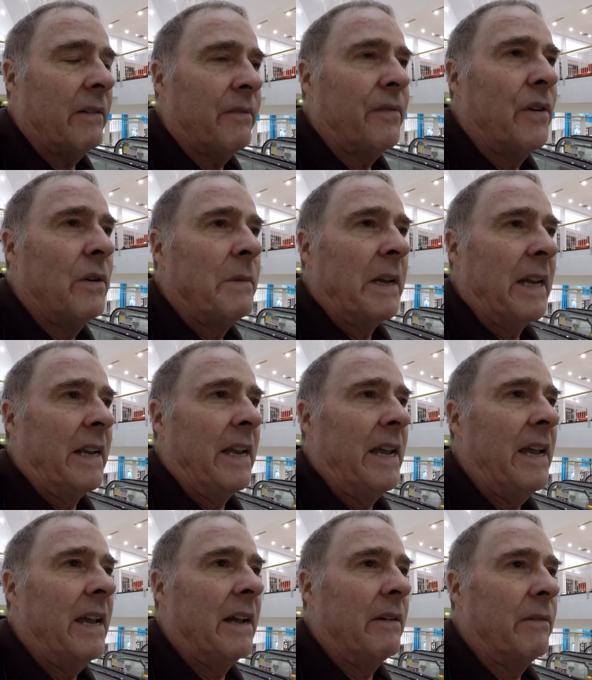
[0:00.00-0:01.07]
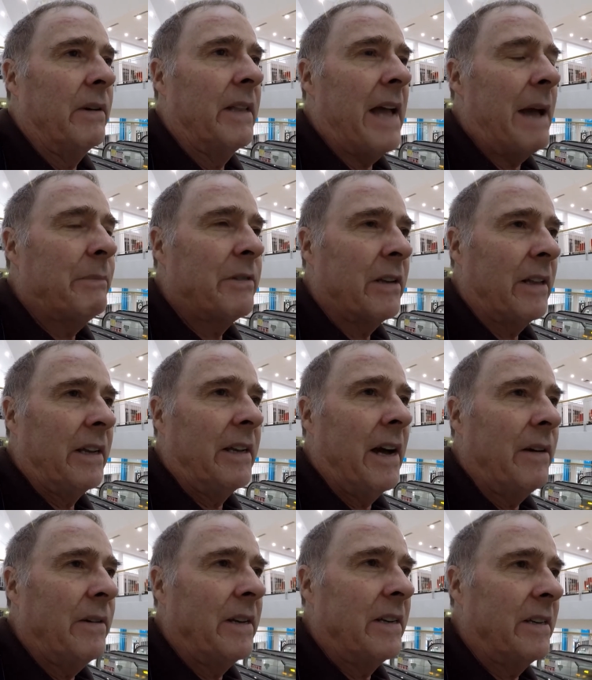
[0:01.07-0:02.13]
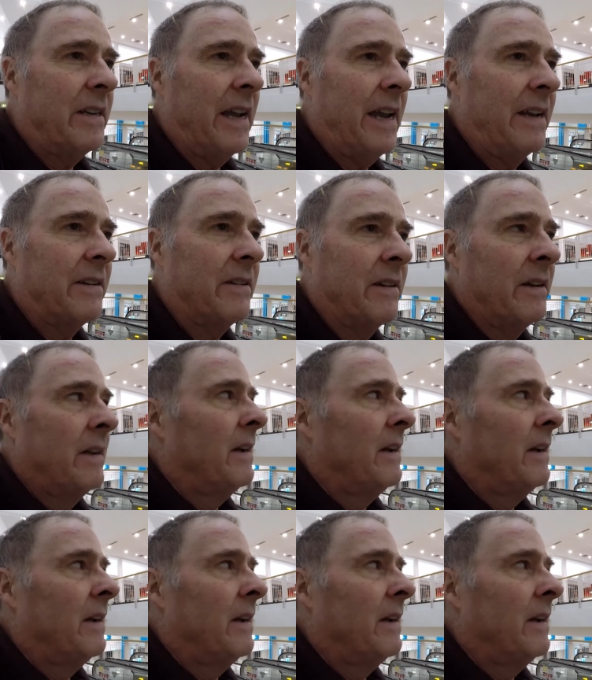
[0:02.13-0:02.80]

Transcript: filming in here with absolutely no intent